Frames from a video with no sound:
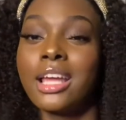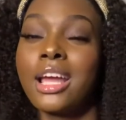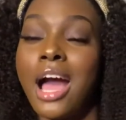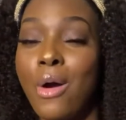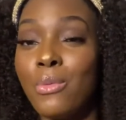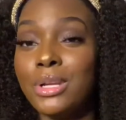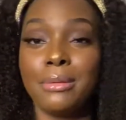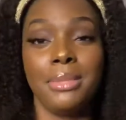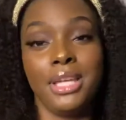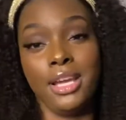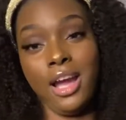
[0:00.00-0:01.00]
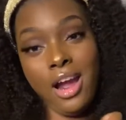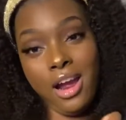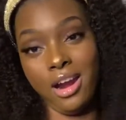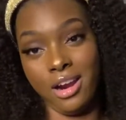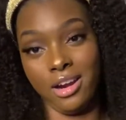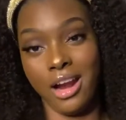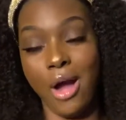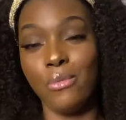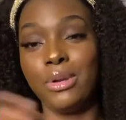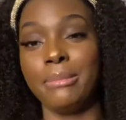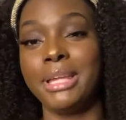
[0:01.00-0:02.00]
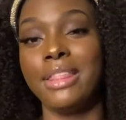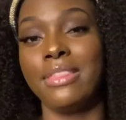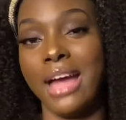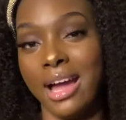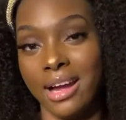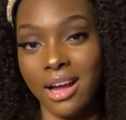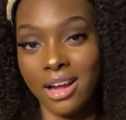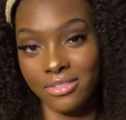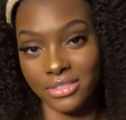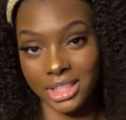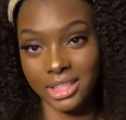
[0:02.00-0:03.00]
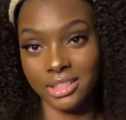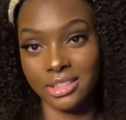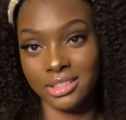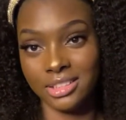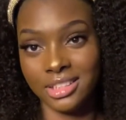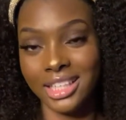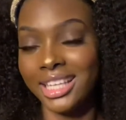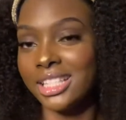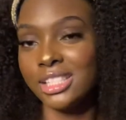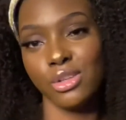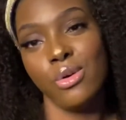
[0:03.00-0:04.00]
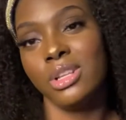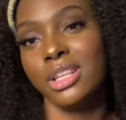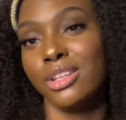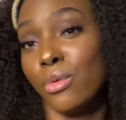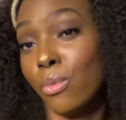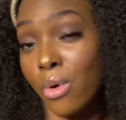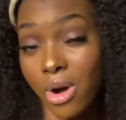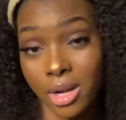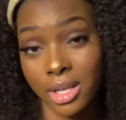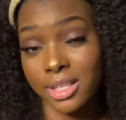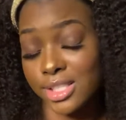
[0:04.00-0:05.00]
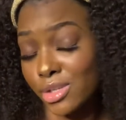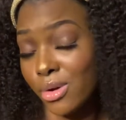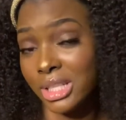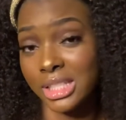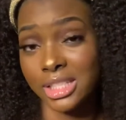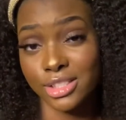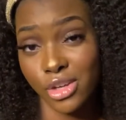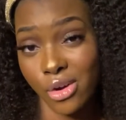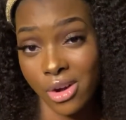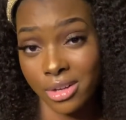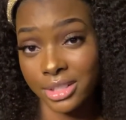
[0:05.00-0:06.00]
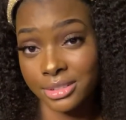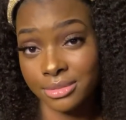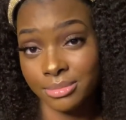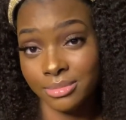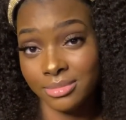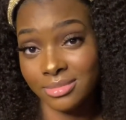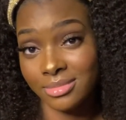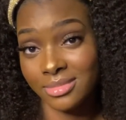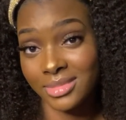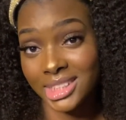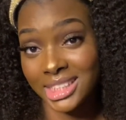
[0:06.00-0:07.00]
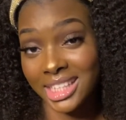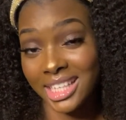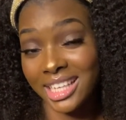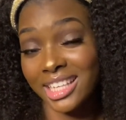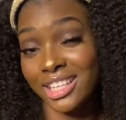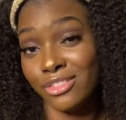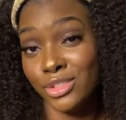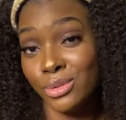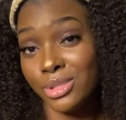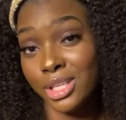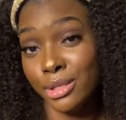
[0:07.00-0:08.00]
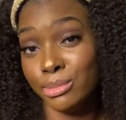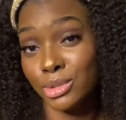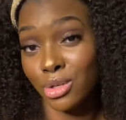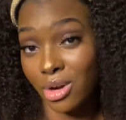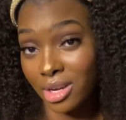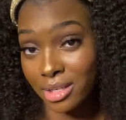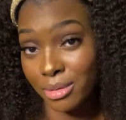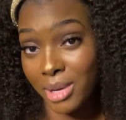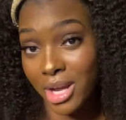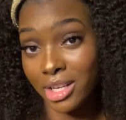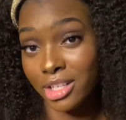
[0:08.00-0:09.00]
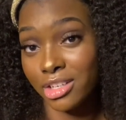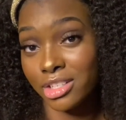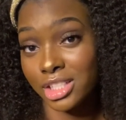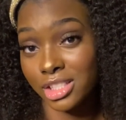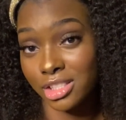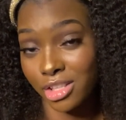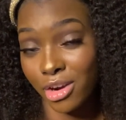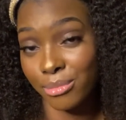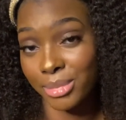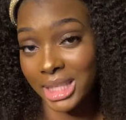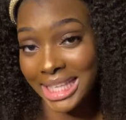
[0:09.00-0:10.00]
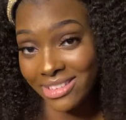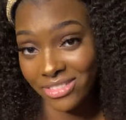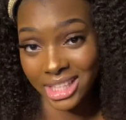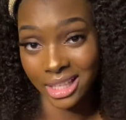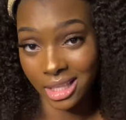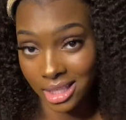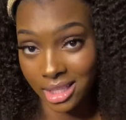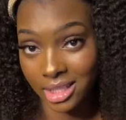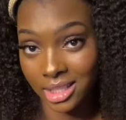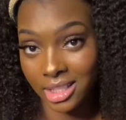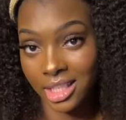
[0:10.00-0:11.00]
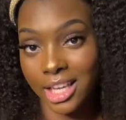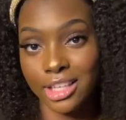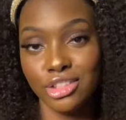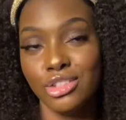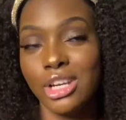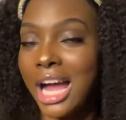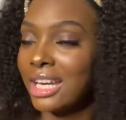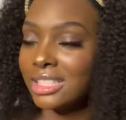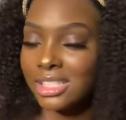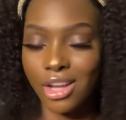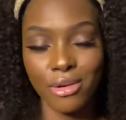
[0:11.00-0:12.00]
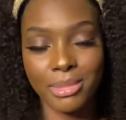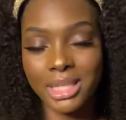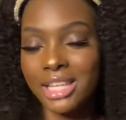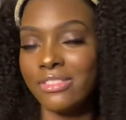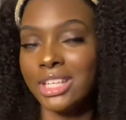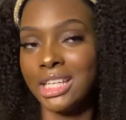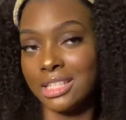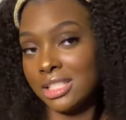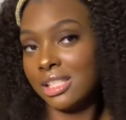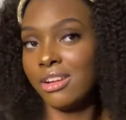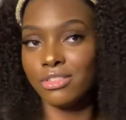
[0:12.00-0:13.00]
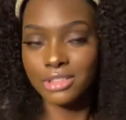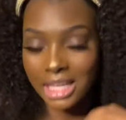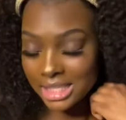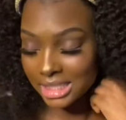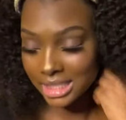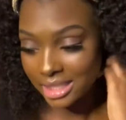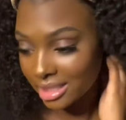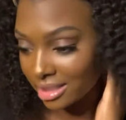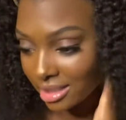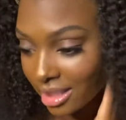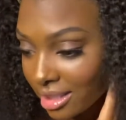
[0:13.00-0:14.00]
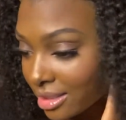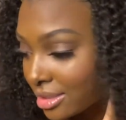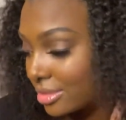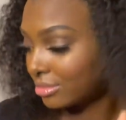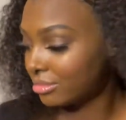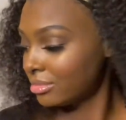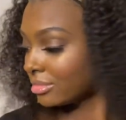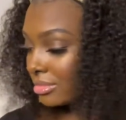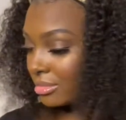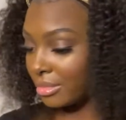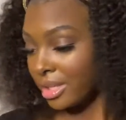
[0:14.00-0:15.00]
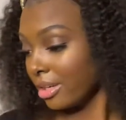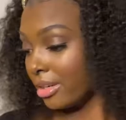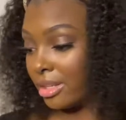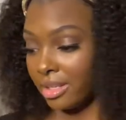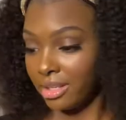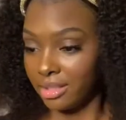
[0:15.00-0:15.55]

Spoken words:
I want to be her. I want to be that confident. It's all in the walk. It's all in the talk. If you keep talking about it, you're going to start believing in it. And you got to start believing in yourself. That's it. Like, period.